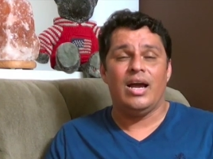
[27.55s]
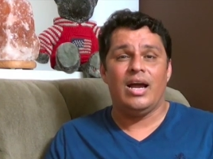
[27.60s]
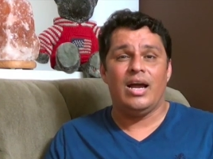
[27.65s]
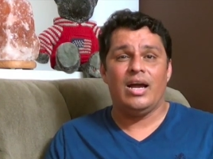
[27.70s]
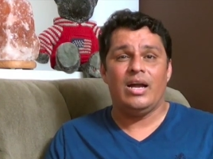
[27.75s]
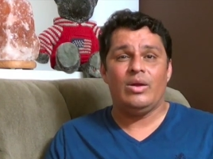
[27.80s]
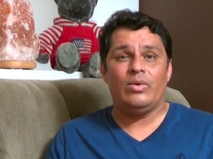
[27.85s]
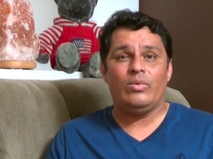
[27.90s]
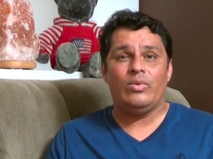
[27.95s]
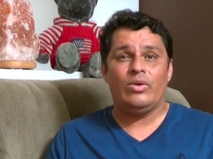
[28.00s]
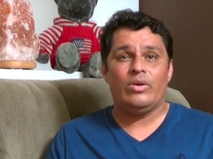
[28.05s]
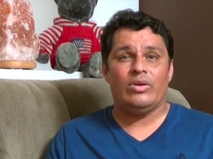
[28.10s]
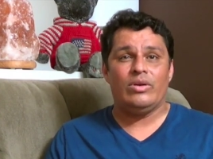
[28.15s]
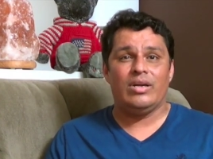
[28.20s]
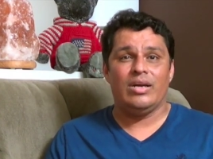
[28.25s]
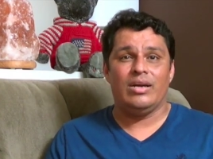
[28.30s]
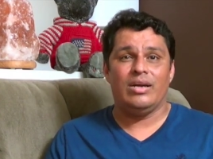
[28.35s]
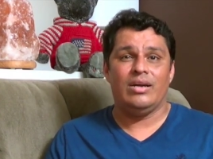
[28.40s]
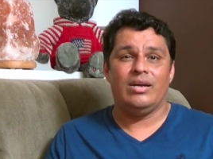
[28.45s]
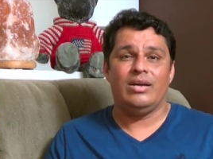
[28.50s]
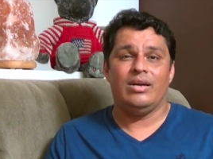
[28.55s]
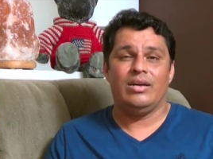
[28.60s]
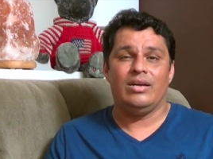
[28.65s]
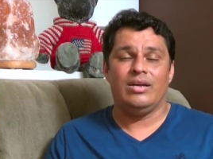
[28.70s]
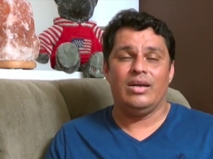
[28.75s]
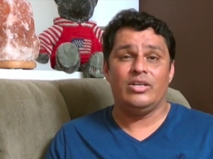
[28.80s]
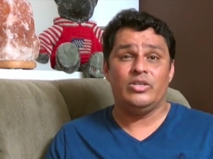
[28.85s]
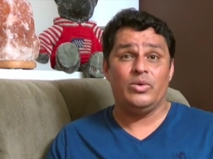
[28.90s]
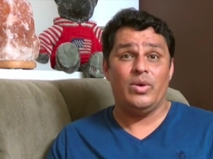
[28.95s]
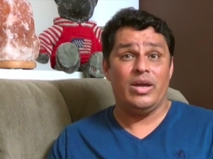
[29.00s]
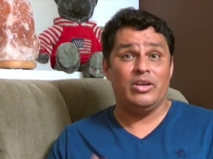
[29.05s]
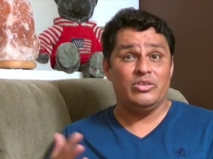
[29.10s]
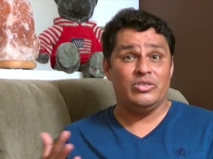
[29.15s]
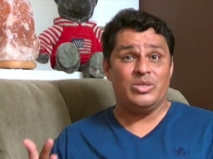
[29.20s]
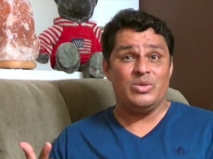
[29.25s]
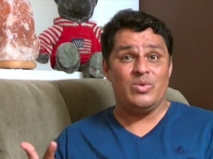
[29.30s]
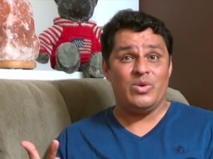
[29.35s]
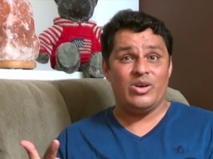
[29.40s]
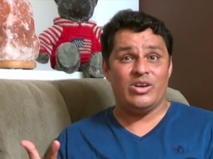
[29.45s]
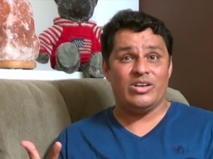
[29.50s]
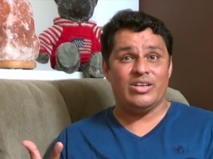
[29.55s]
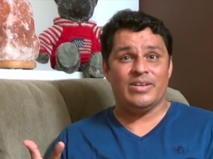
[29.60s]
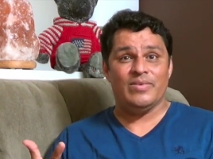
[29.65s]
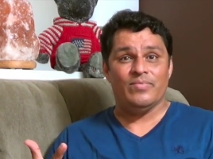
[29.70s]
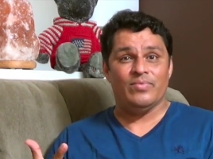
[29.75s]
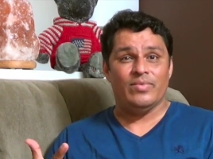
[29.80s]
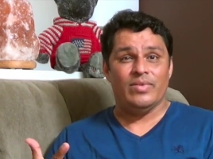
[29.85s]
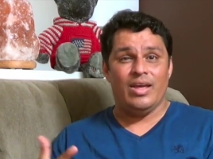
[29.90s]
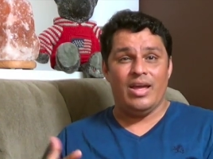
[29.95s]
I work, I do energy work.